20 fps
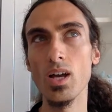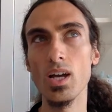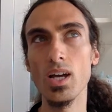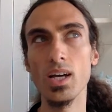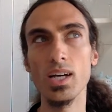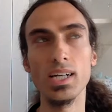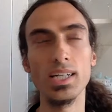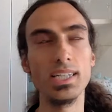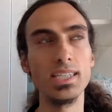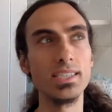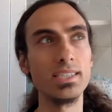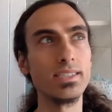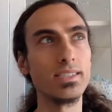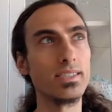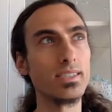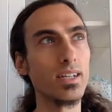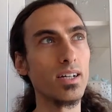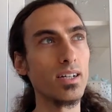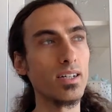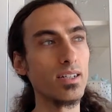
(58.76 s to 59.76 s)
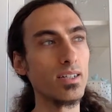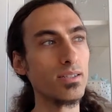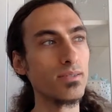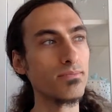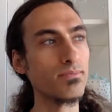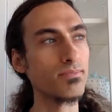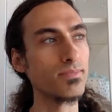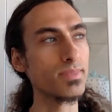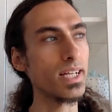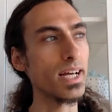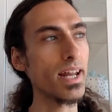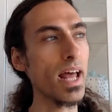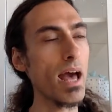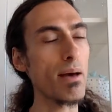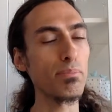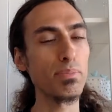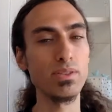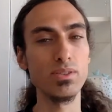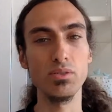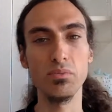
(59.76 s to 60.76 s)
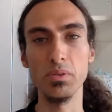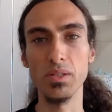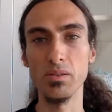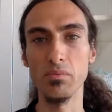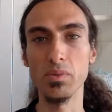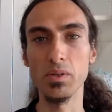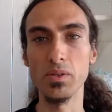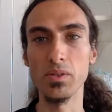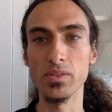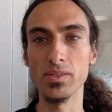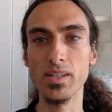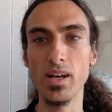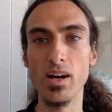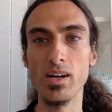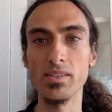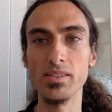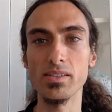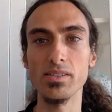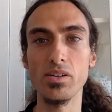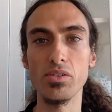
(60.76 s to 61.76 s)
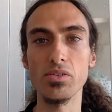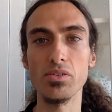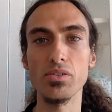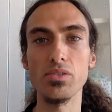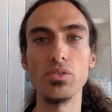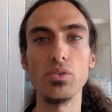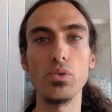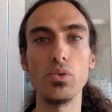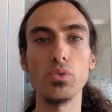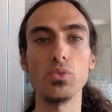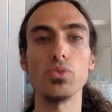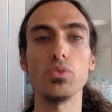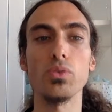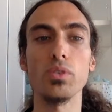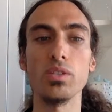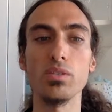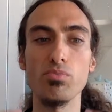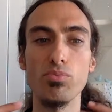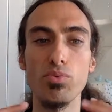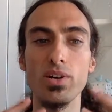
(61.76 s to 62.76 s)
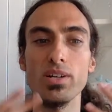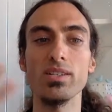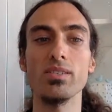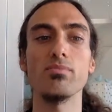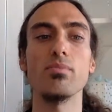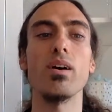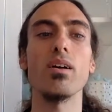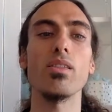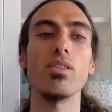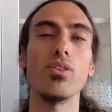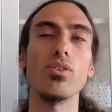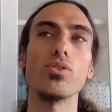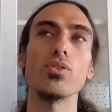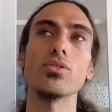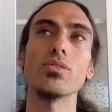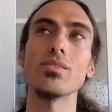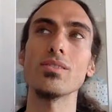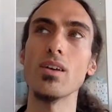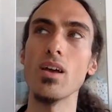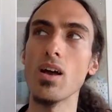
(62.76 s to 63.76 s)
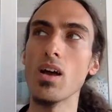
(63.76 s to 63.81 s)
And that happened to be because I started to also express my thoughts